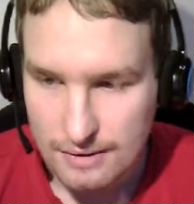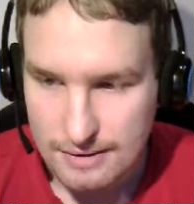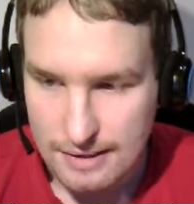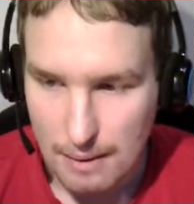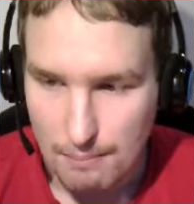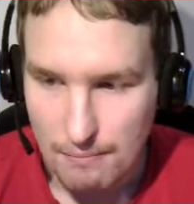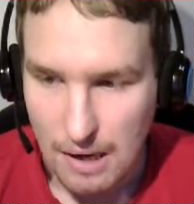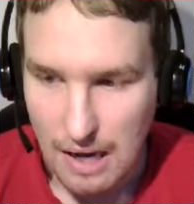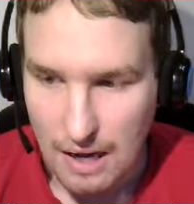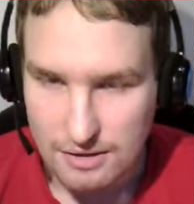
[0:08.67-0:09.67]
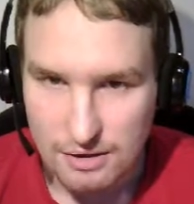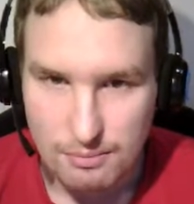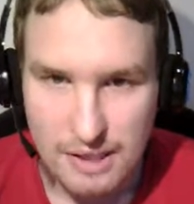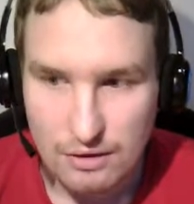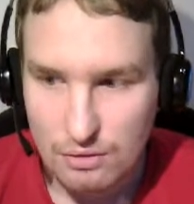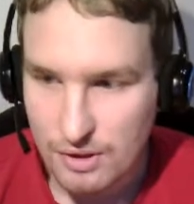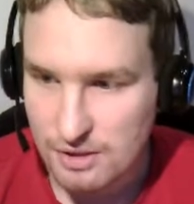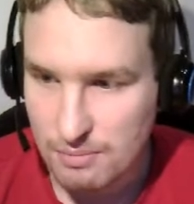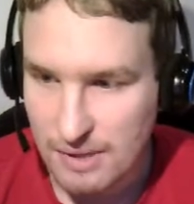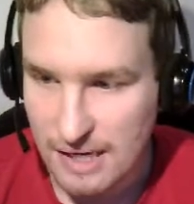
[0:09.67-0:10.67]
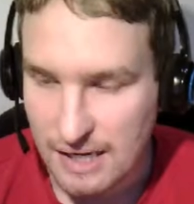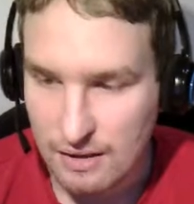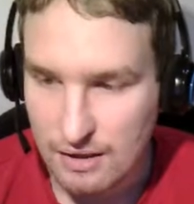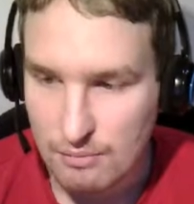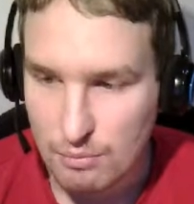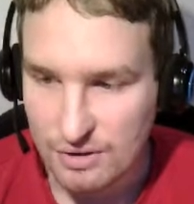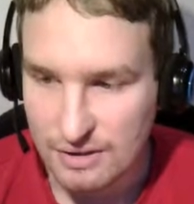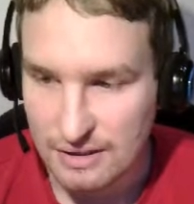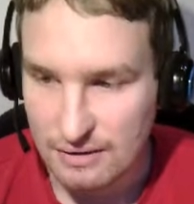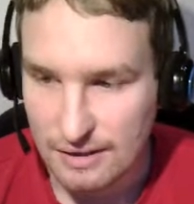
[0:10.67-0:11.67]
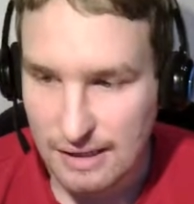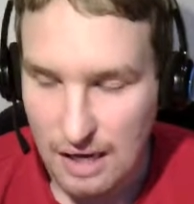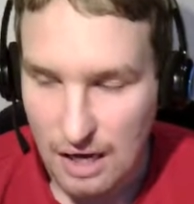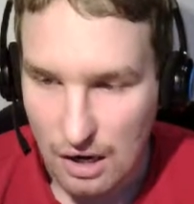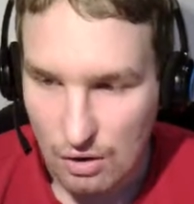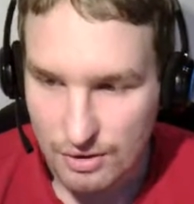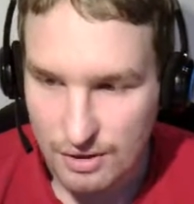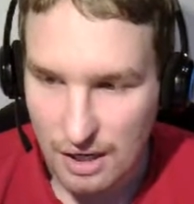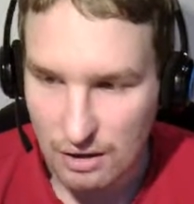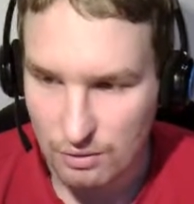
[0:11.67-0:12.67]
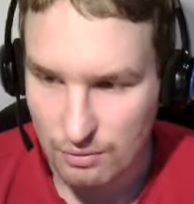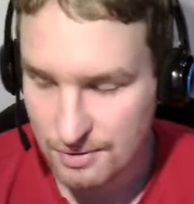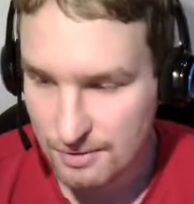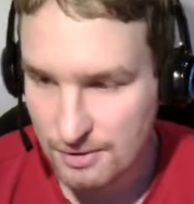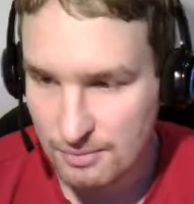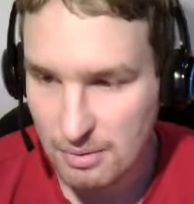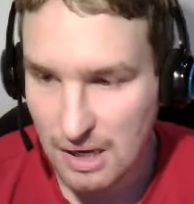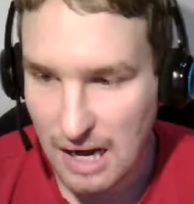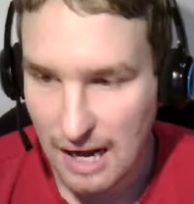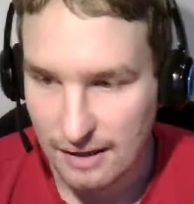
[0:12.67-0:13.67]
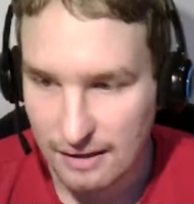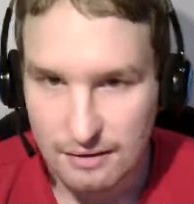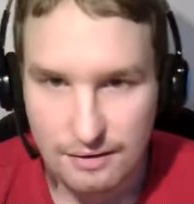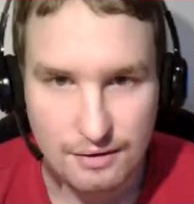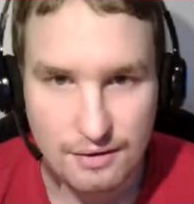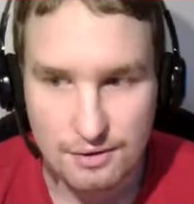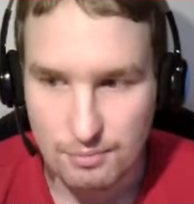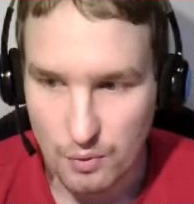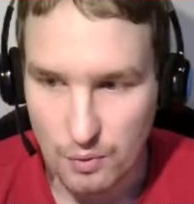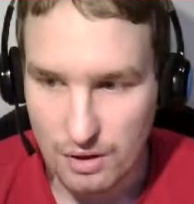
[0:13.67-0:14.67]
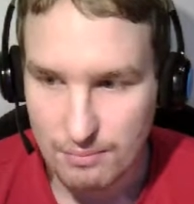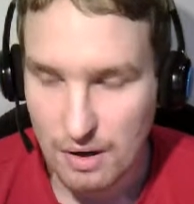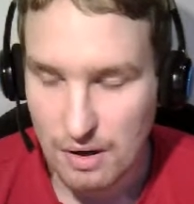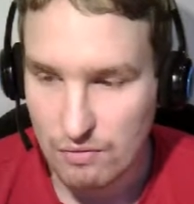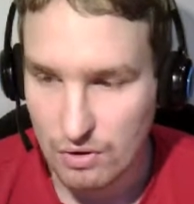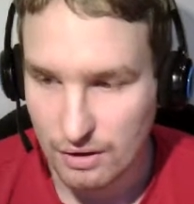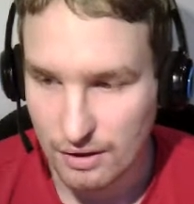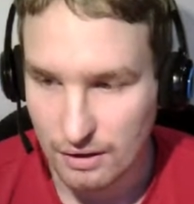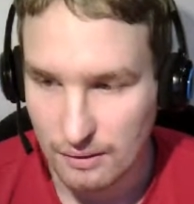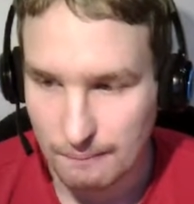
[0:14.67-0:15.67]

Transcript: Some ask me to explain in more detail how the algorithms behind this program are working.